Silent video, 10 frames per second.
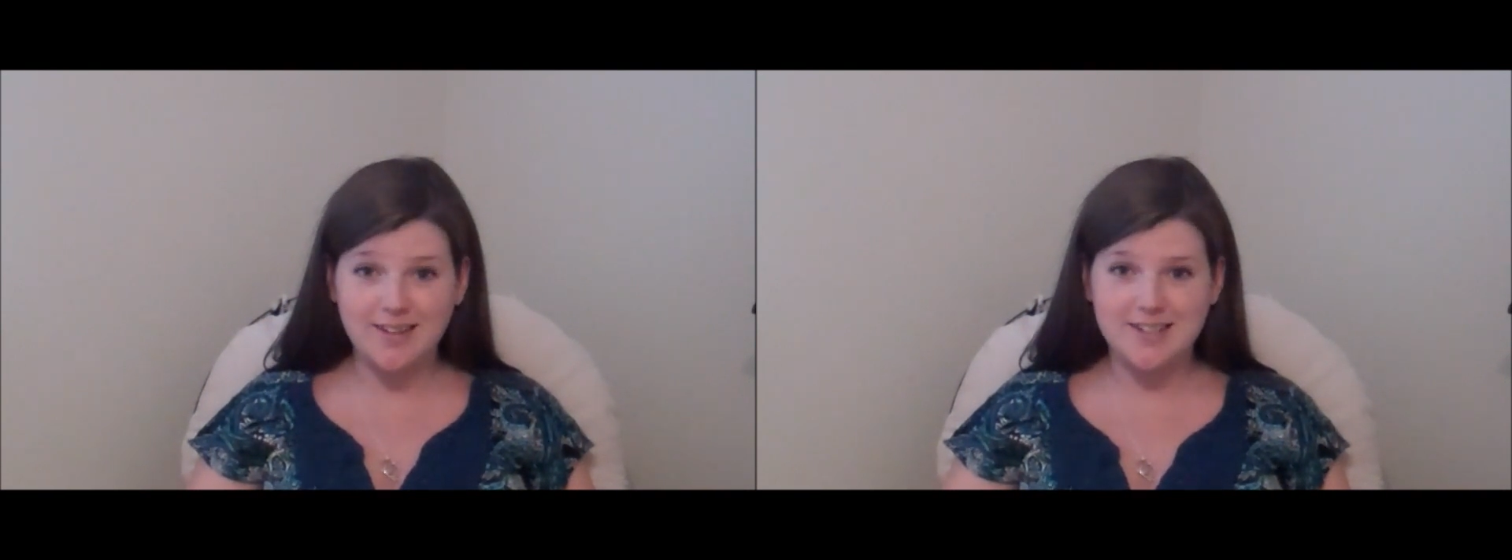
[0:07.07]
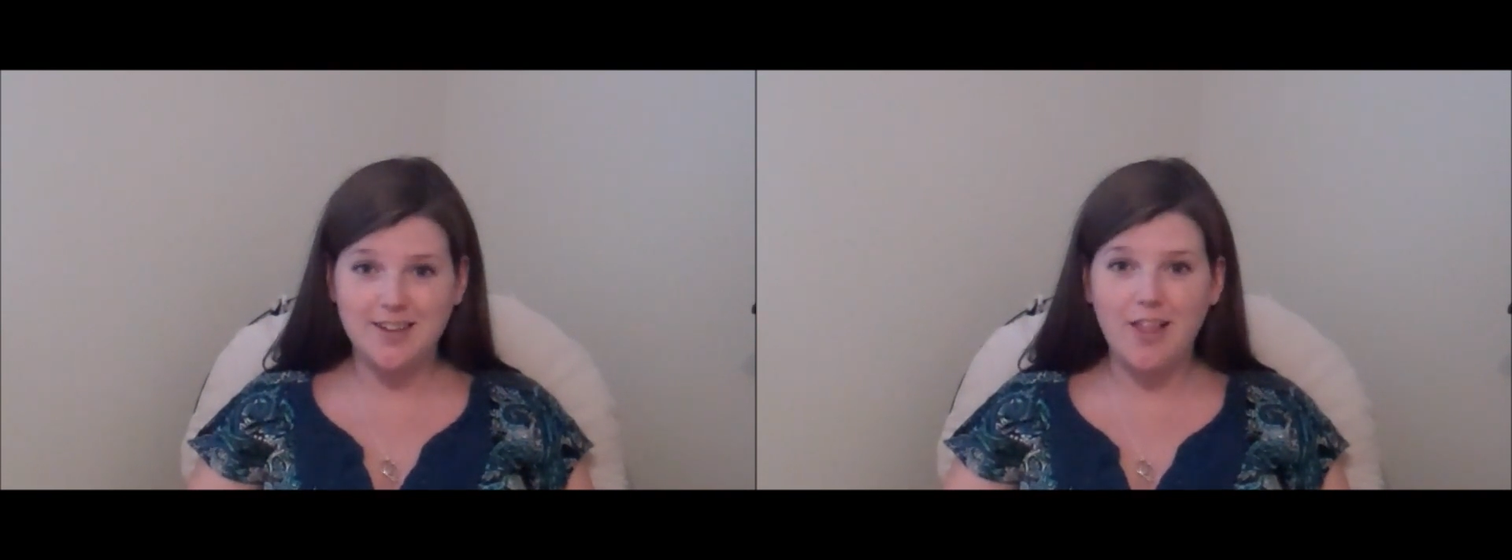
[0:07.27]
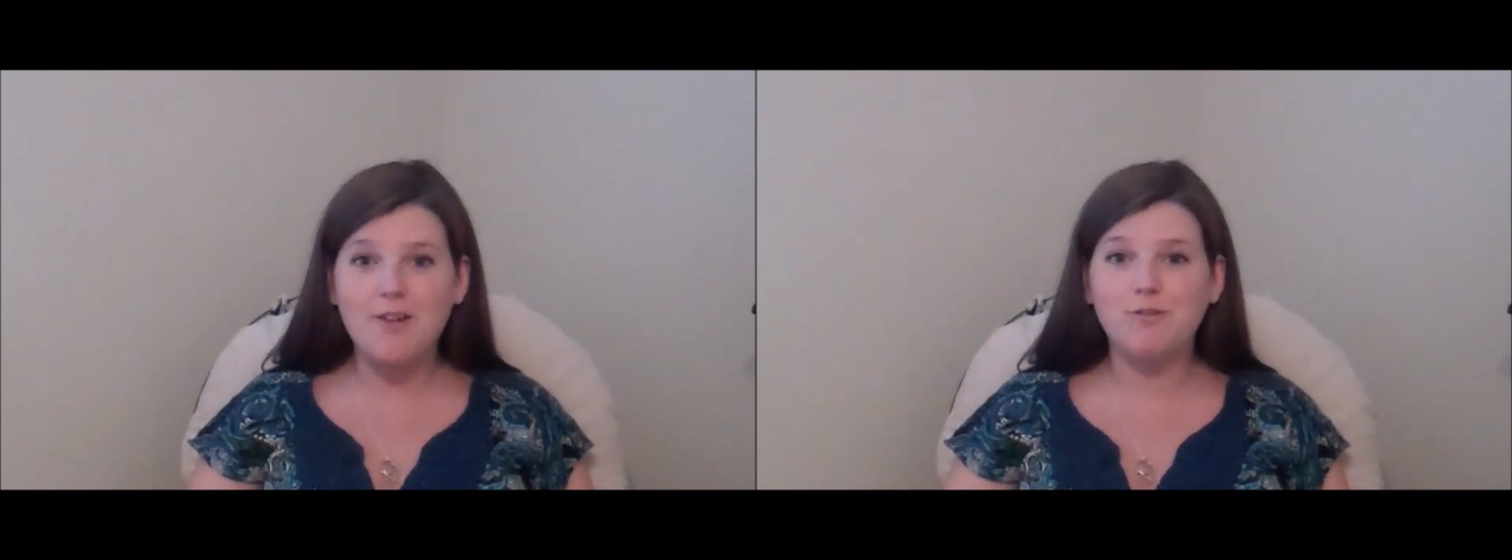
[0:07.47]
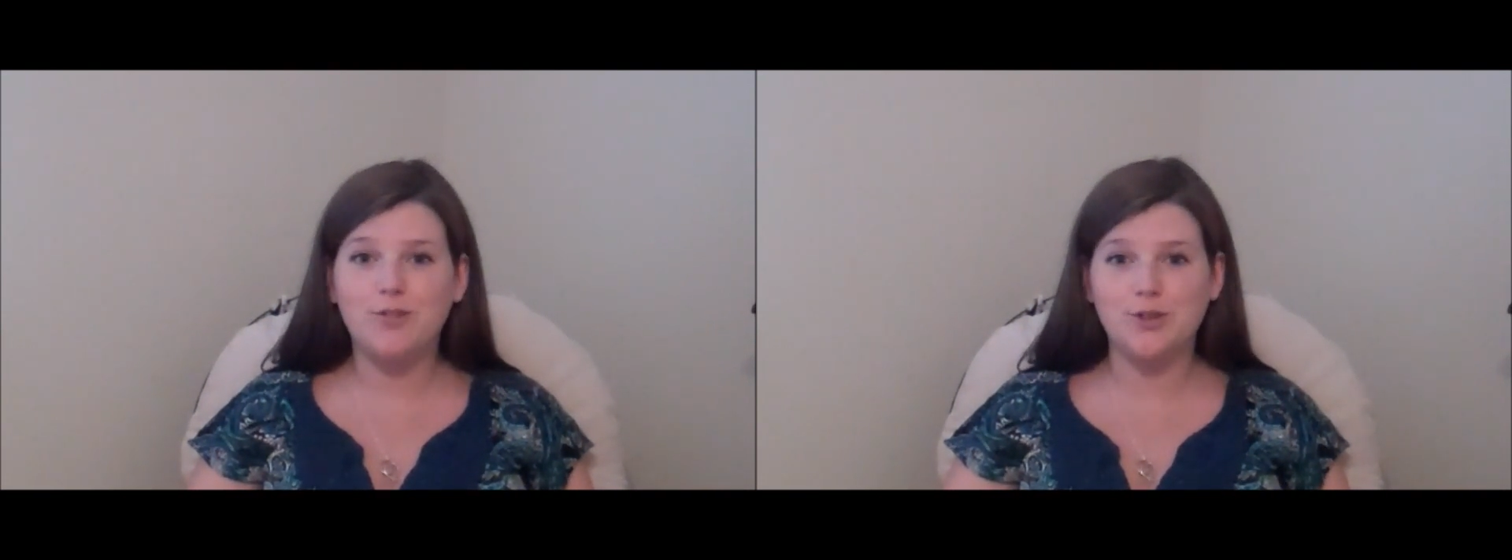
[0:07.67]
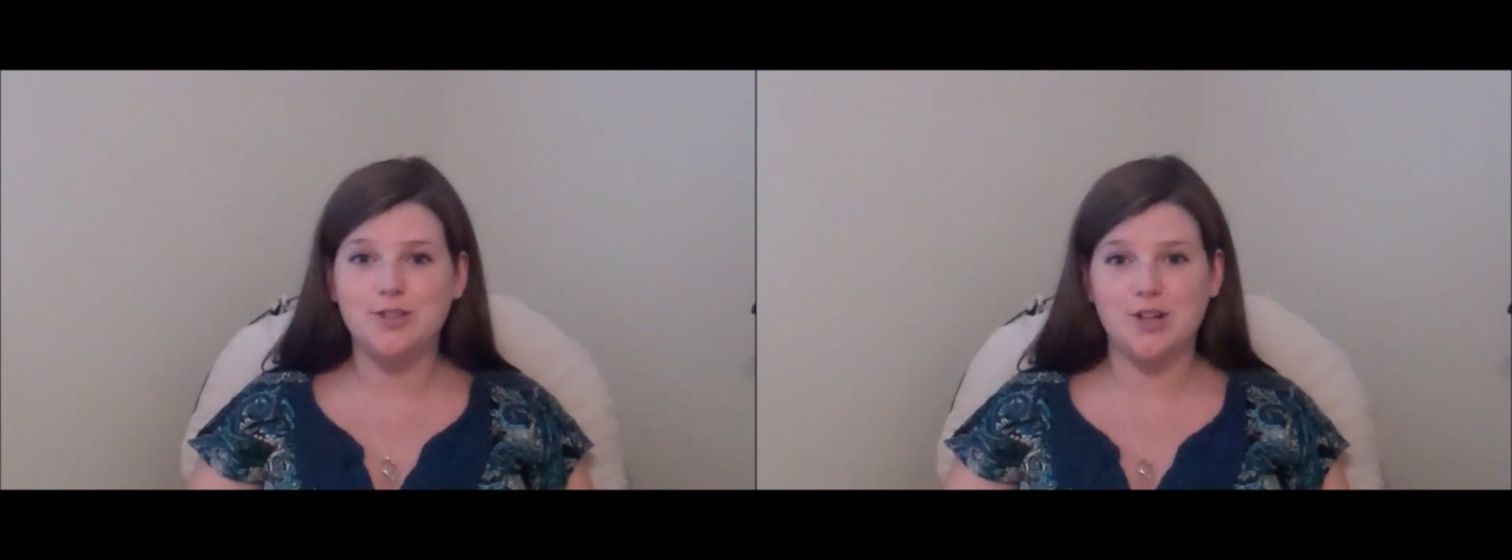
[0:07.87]
until I'm
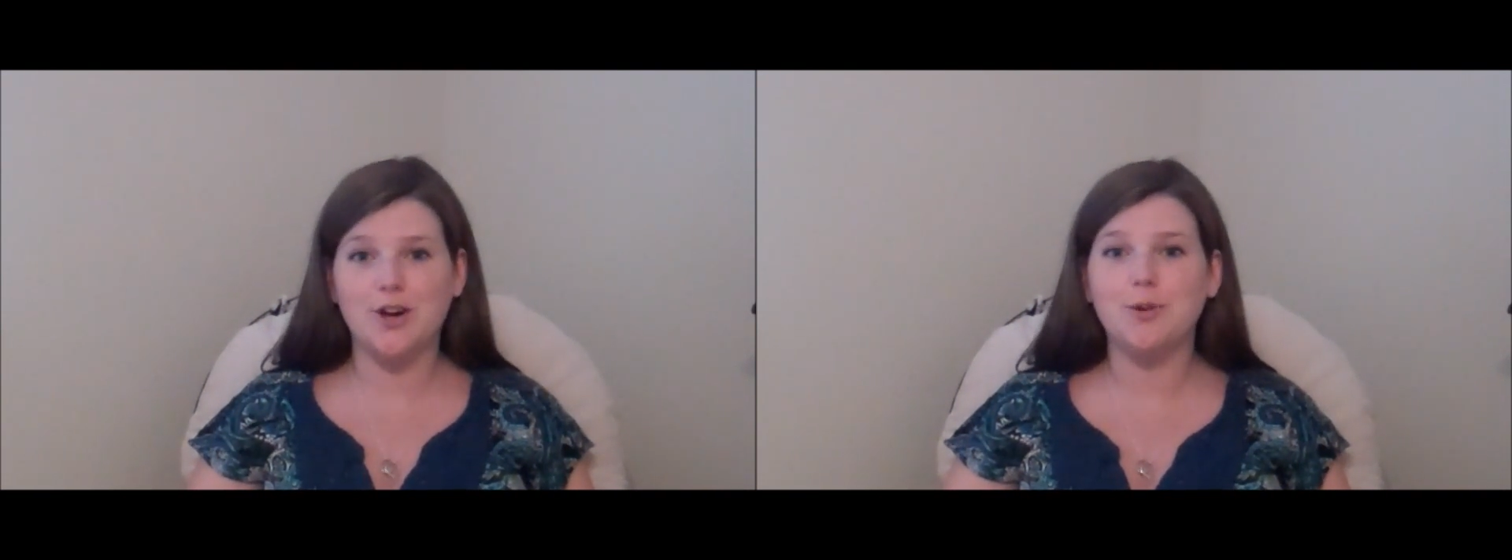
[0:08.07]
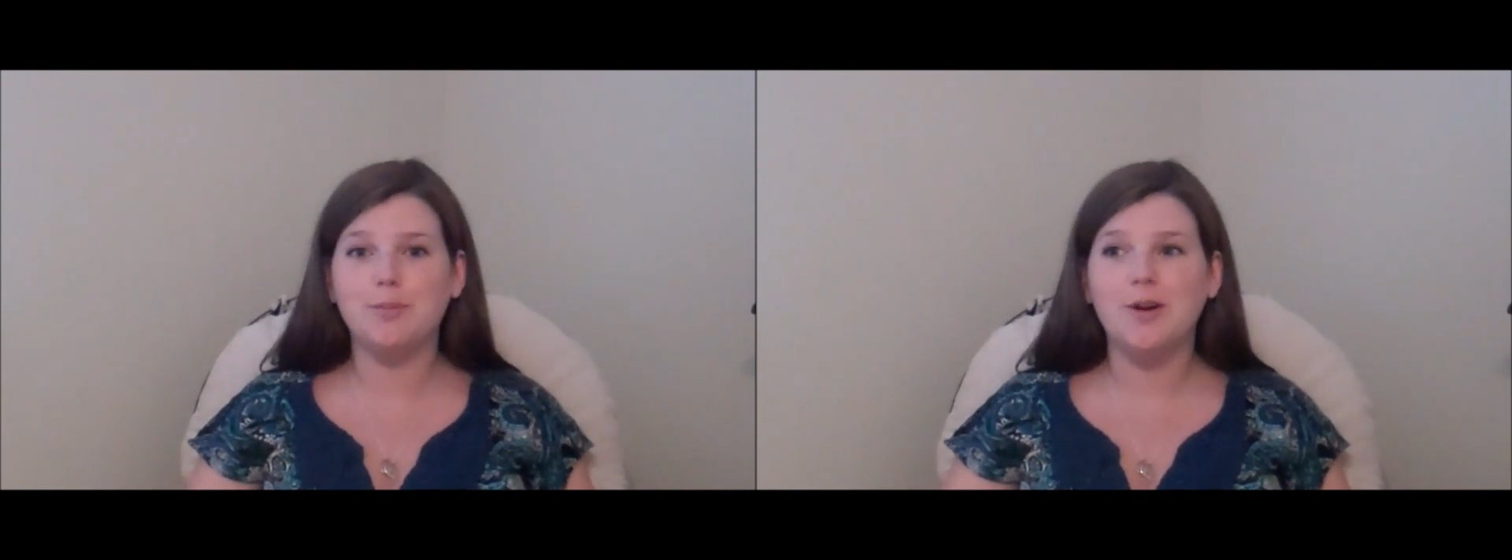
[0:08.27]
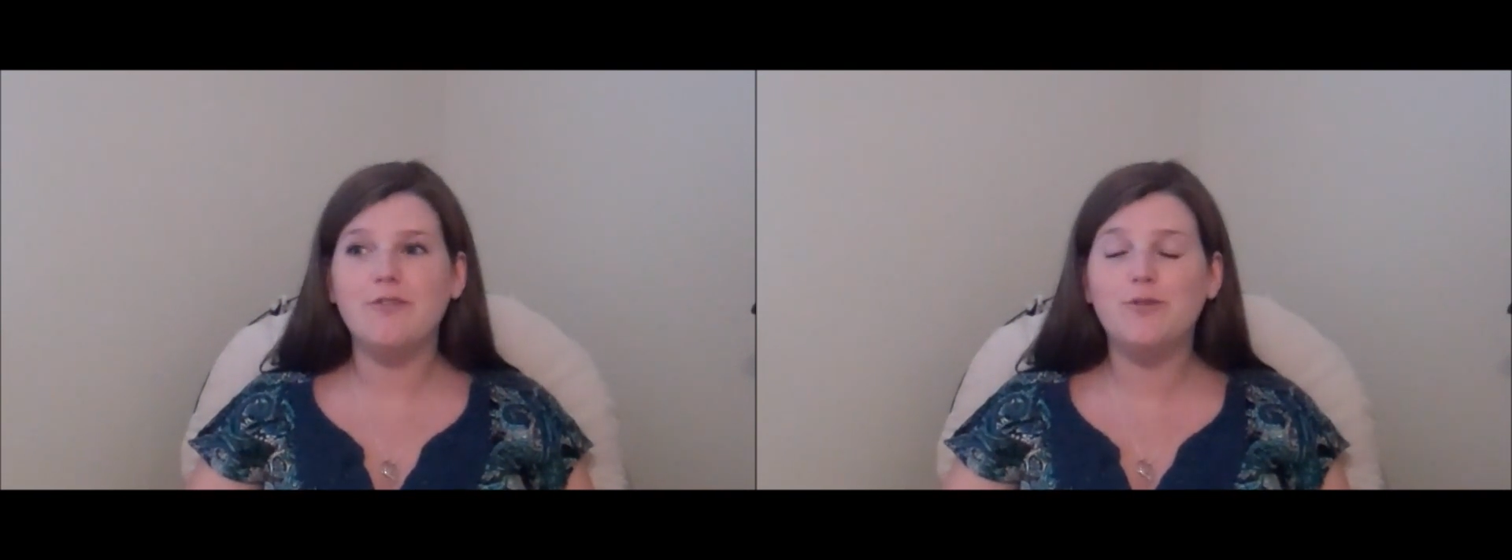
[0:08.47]
full term.